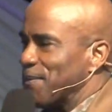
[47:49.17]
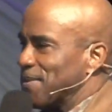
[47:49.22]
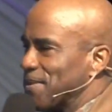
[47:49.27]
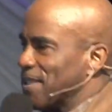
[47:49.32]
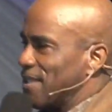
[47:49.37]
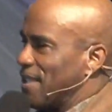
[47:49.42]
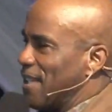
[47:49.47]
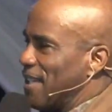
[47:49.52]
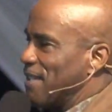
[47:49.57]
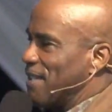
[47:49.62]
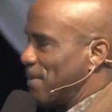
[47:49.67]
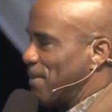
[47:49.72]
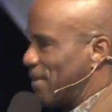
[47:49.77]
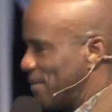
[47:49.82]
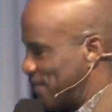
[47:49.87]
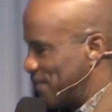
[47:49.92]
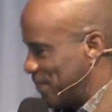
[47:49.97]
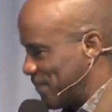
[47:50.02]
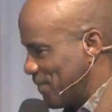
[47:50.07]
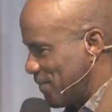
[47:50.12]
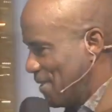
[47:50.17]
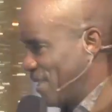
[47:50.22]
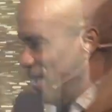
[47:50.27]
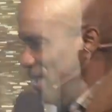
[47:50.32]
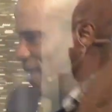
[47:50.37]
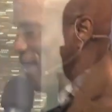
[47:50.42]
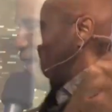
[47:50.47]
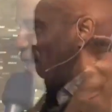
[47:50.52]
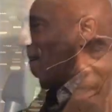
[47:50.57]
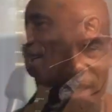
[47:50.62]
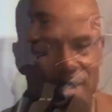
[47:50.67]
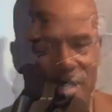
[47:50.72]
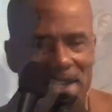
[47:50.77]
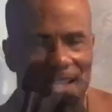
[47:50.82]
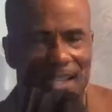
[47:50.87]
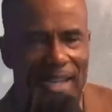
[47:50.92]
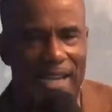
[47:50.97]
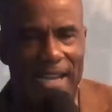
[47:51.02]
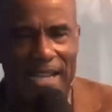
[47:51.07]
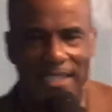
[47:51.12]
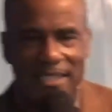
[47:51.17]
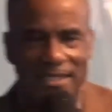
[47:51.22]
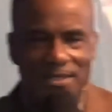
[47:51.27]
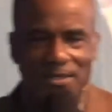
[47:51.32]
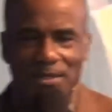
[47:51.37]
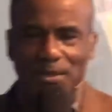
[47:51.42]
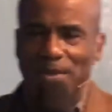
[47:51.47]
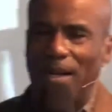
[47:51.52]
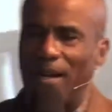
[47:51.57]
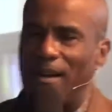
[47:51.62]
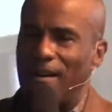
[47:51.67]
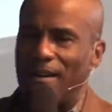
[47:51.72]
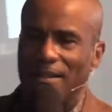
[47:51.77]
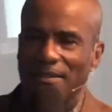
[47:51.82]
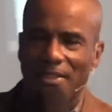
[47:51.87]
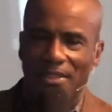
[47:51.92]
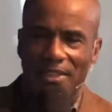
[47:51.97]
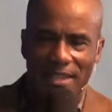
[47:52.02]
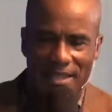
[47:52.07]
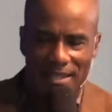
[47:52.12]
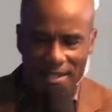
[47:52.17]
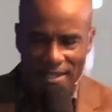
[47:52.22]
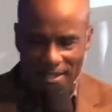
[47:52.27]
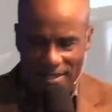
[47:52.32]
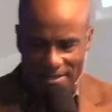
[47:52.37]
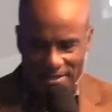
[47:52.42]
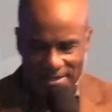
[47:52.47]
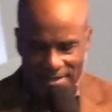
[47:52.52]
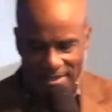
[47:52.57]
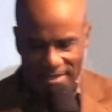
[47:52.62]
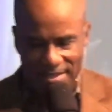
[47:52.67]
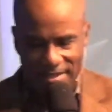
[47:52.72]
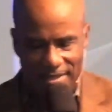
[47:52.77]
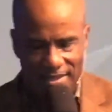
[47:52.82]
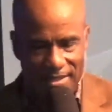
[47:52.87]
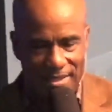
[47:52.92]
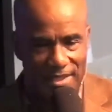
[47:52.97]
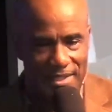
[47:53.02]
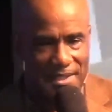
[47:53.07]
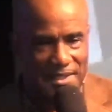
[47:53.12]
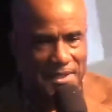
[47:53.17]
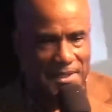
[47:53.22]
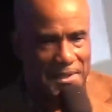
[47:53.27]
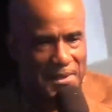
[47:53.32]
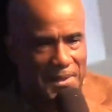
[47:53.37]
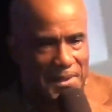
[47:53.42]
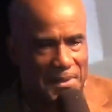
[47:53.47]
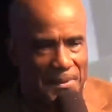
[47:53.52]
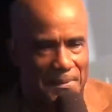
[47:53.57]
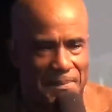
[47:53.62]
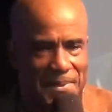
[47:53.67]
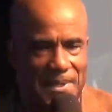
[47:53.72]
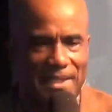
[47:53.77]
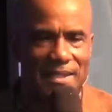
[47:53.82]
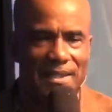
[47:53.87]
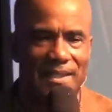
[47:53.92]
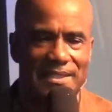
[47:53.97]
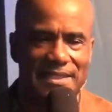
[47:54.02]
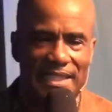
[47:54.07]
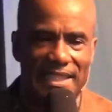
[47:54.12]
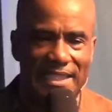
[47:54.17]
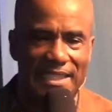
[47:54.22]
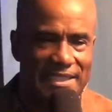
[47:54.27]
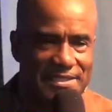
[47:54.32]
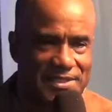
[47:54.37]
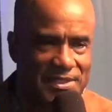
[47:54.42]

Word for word: say neighbor. I can do all things because it is